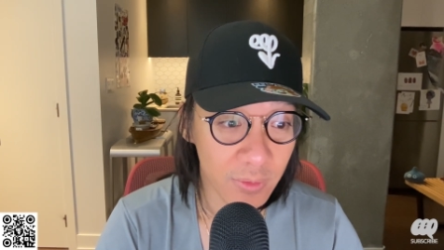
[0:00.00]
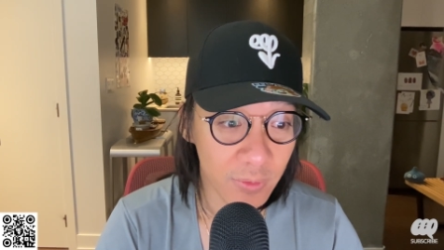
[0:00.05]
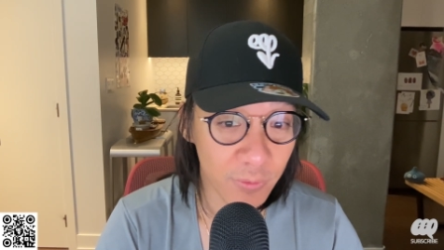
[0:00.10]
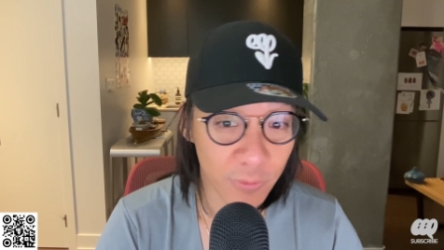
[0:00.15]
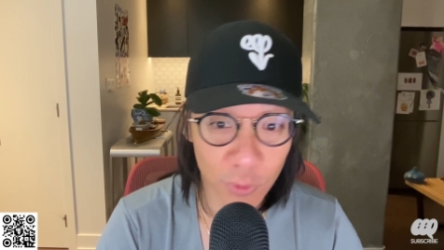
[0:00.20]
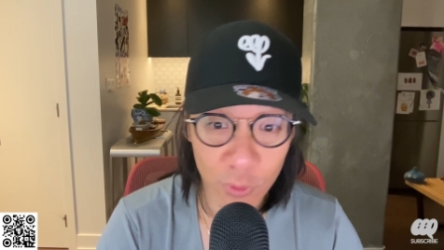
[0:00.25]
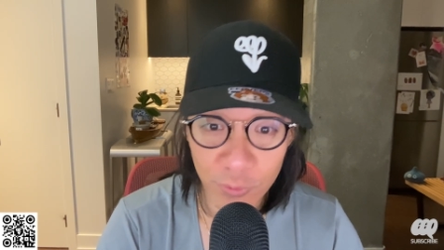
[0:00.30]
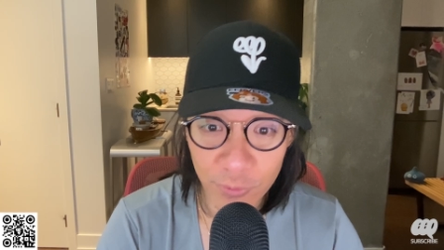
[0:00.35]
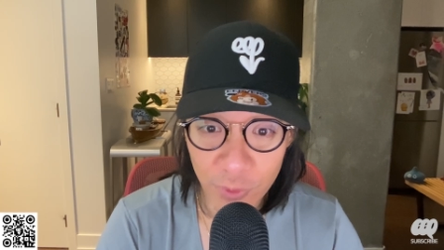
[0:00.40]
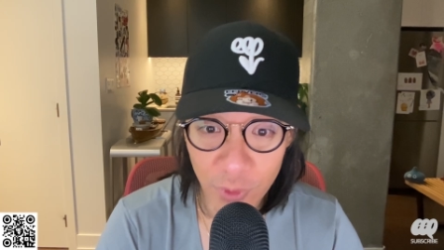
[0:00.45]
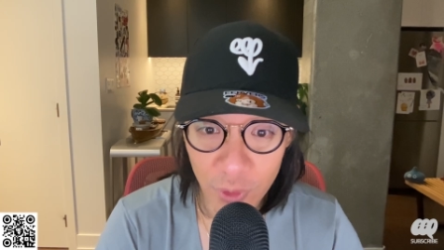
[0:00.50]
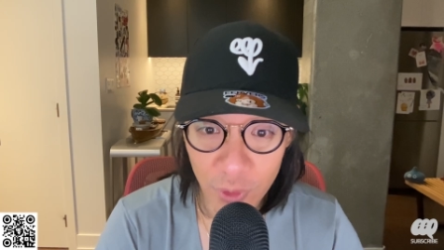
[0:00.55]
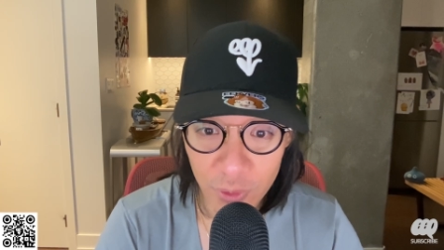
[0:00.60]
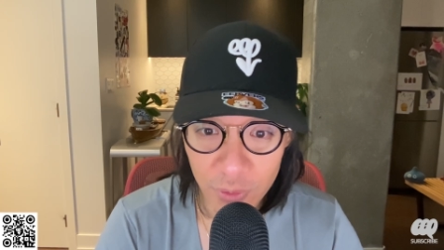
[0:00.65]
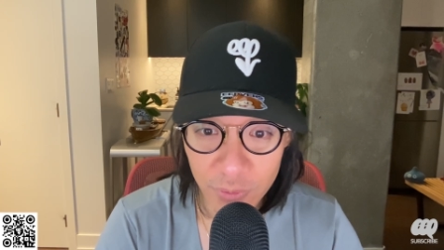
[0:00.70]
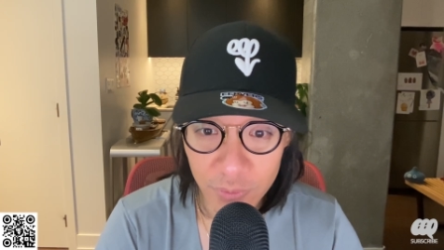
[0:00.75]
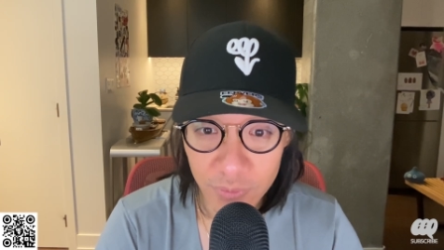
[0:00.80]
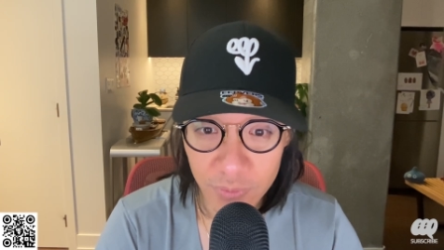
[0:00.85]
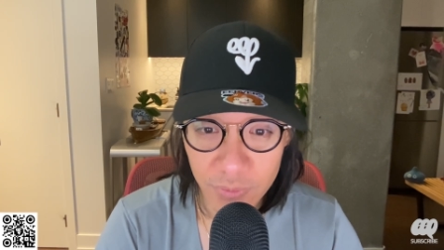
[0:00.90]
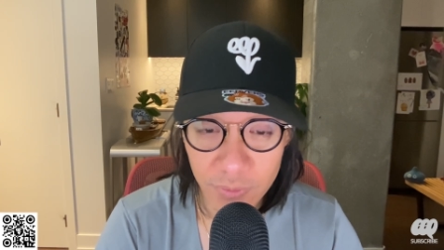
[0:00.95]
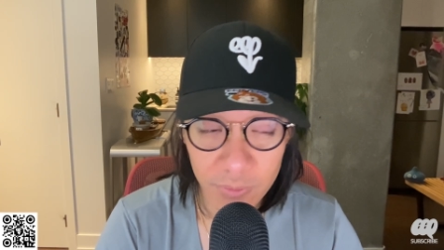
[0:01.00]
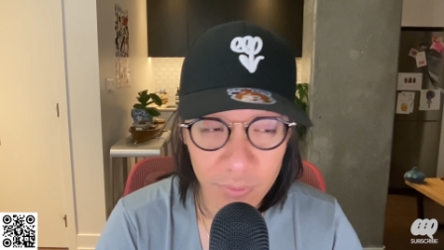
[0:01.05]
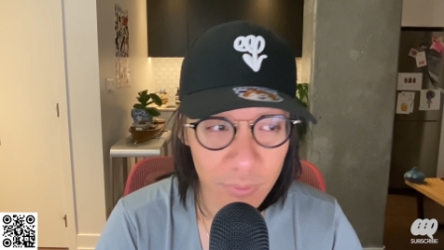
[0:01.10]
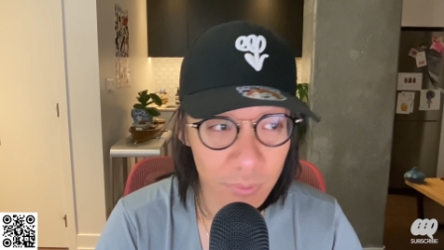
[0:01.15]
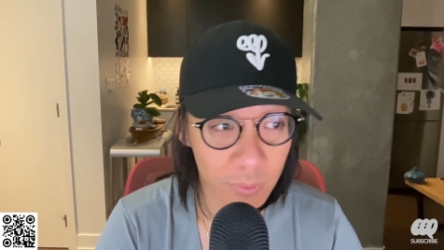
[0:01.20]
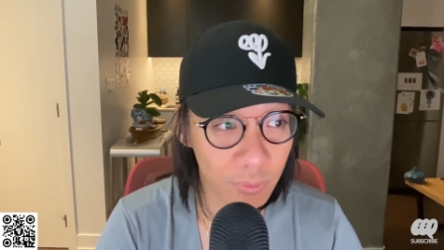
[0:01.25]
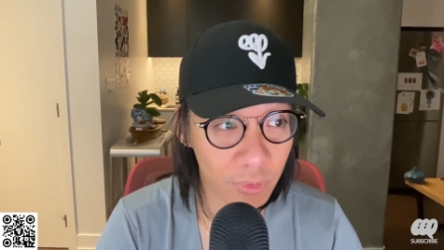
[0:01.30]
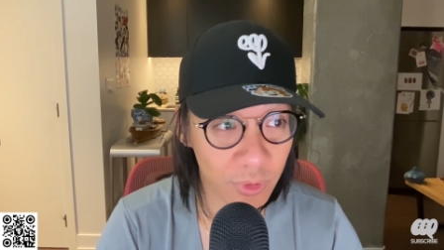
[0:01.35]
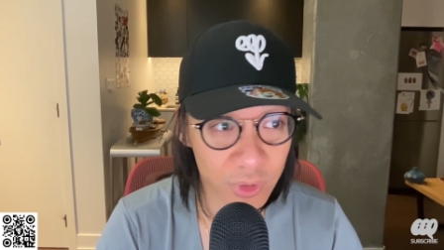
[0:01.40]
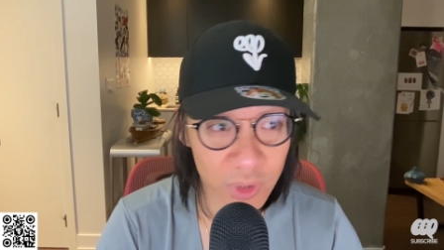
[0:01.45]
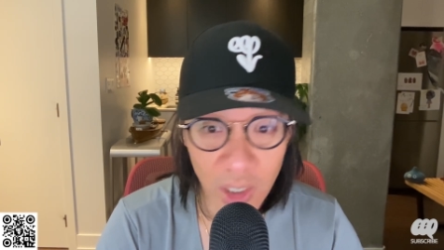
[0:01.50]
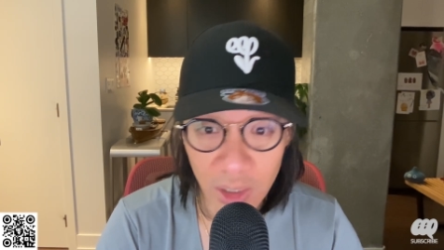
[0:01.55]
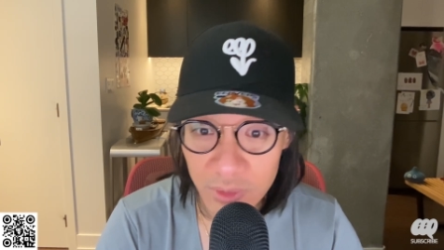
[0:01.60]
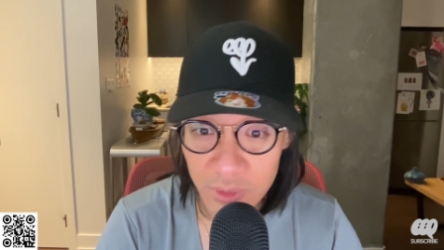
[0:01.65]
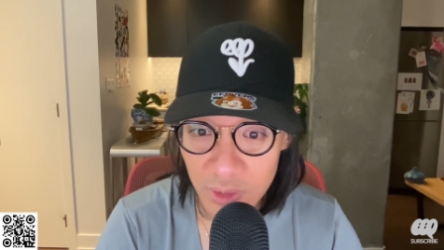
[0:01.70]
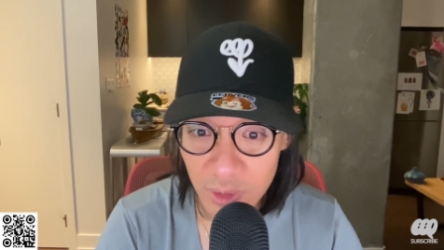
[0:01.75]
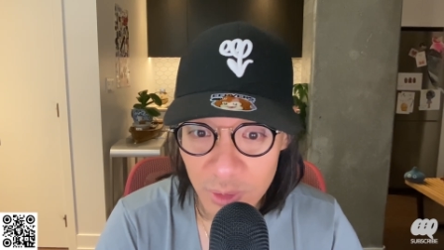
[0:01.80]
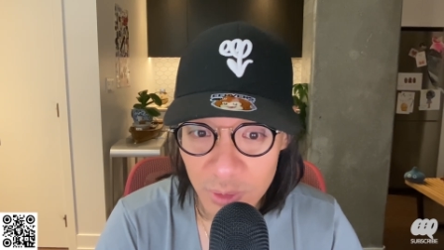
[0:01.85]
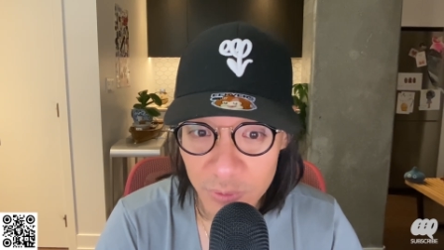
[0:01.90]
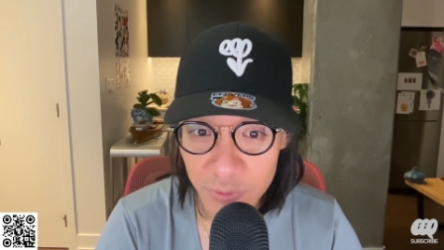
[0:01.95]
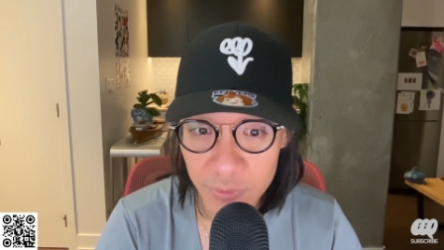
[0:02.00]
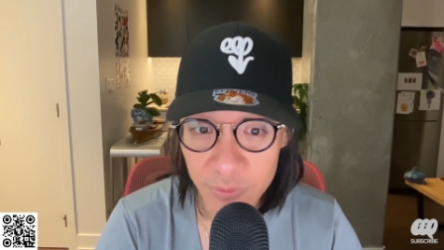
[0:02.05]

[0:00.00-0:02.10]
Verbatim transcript: fruitful, productive.